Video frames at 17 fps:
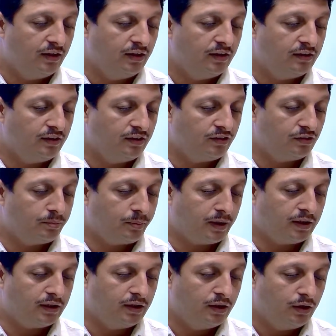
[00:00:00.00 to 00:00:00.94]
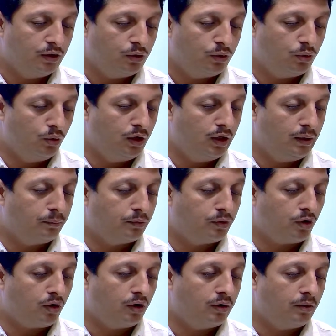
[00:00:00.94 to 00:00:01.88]
This is my tool name
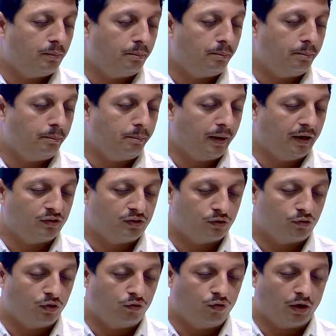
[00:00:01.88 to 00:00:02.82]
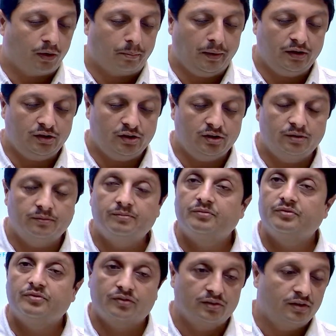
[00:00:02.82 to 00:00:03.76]
called MySQL Workbench,
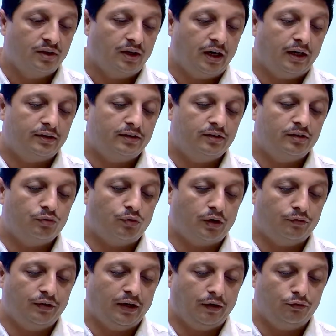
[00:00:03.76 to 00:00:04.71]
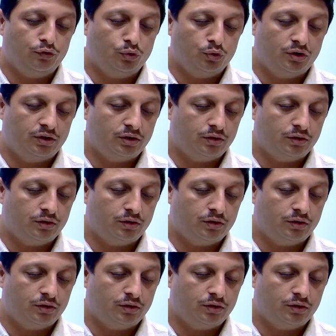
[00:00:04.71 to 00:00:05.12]
and this is what we have used.